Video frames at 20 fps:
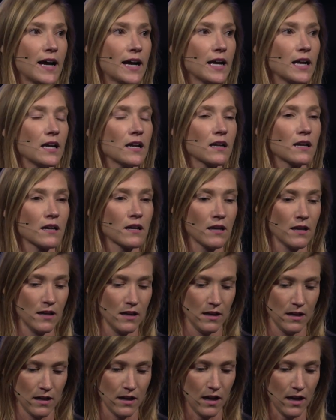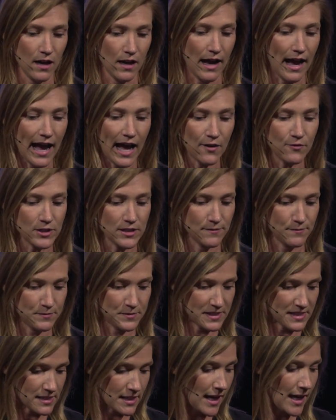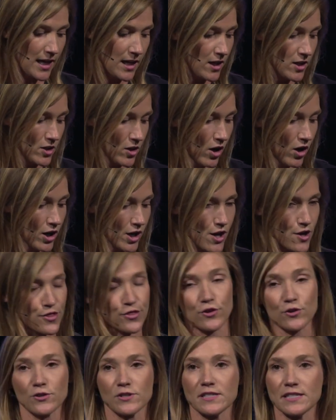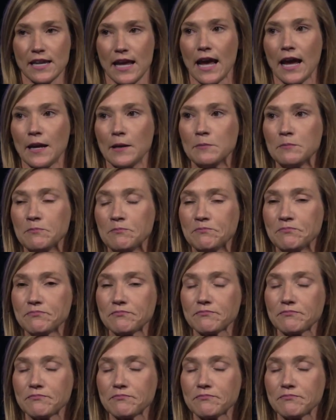like have a scan on a Thursday